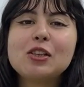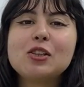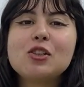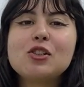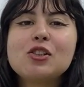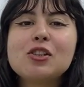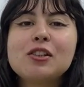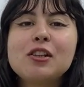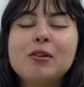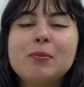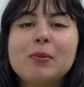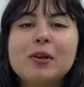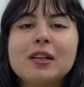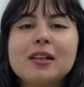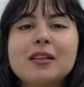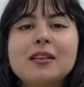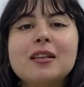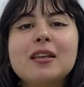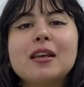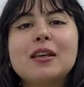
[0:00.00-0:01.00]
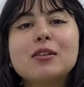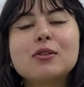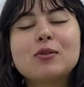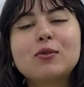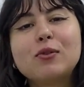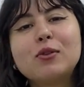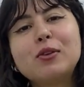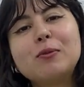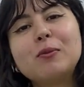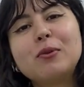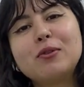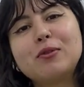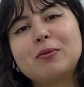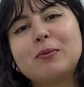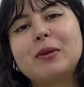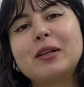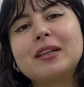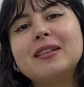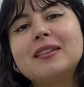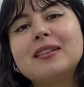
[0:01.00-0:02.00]
digital marketing is a form of
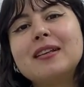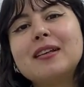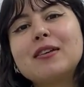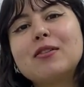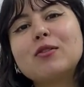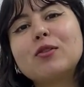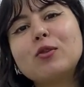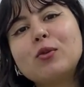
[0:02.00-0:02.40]
marketing